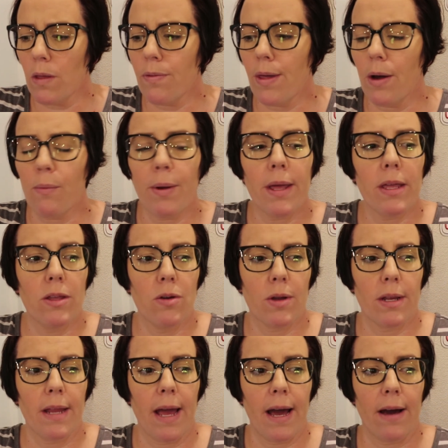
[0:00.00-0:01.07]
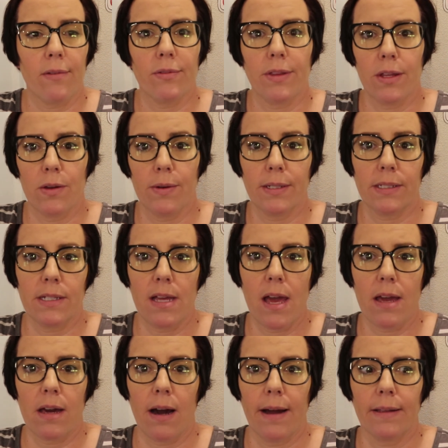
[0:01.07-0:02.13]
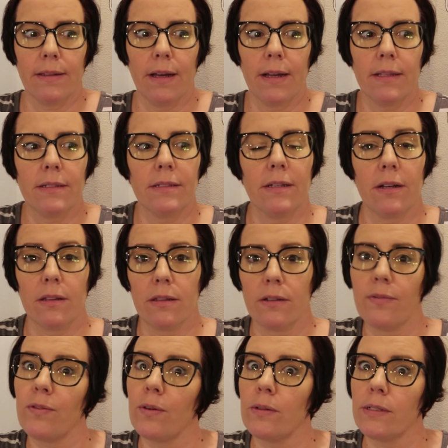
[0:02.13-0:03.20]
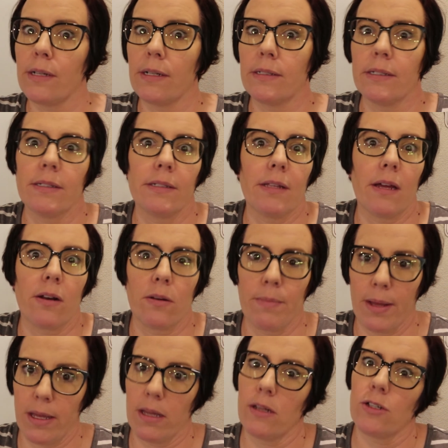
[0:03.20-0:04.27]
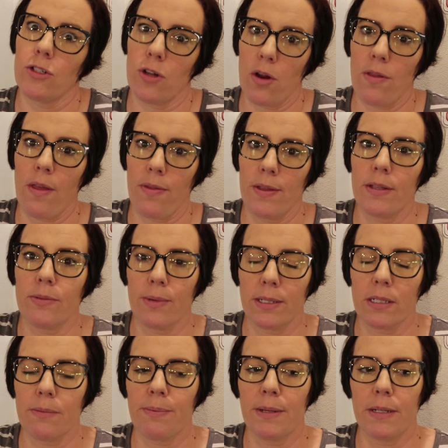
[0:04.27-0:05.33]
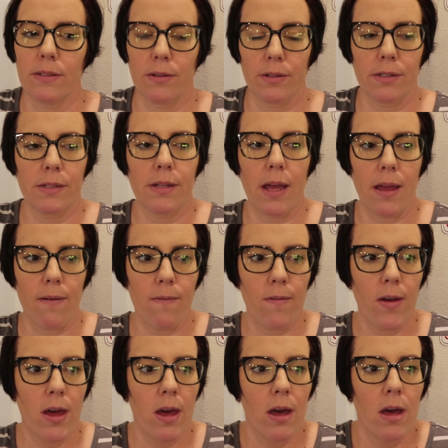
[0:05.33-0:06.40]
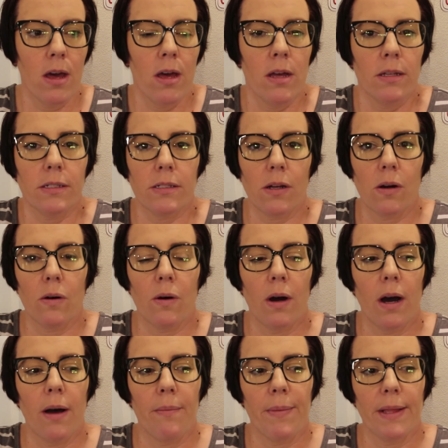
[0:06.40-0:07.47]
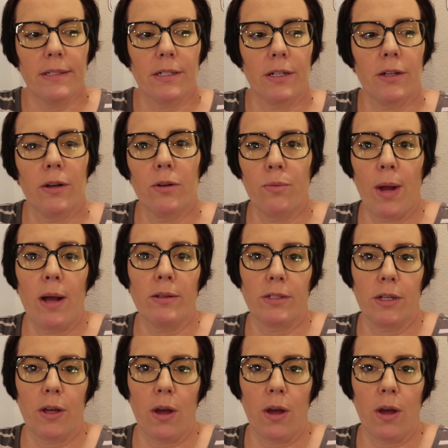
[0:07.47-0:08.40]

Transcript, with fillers: That way you can have the USDA guidelines. They're the food scientists that are making sure that these recipes are safe. So that's a good route to